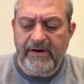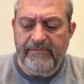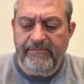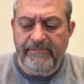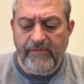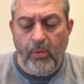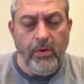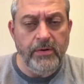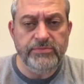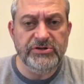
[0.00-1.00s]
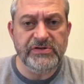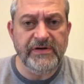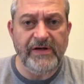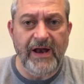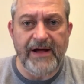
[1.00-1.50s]
it a 4 just
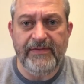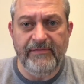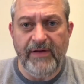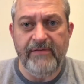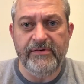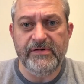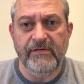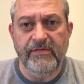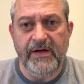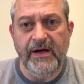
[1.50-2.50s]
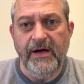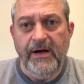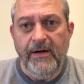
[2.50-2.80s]
because I like the flavors of the